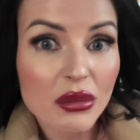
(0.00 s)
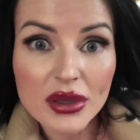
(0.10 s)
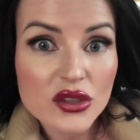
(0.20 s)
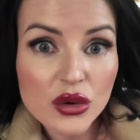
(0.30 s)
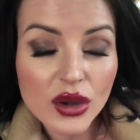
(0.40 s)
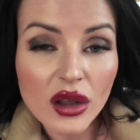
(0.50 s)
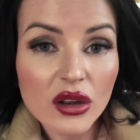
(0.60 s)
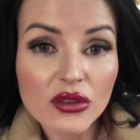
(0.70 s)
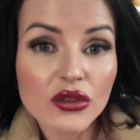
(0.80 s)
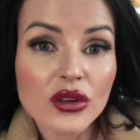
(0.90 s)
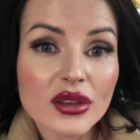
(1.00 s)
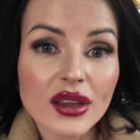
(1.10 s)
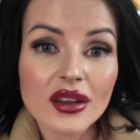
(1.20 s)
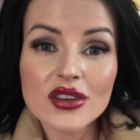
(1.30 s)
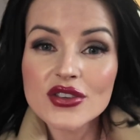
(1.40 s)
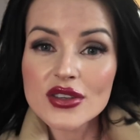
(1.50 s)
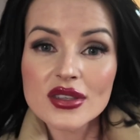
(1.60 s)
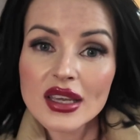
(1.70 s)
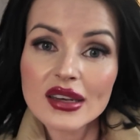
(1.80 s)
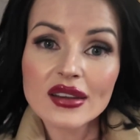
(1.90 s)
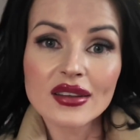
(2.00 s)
and so colorful that it just needed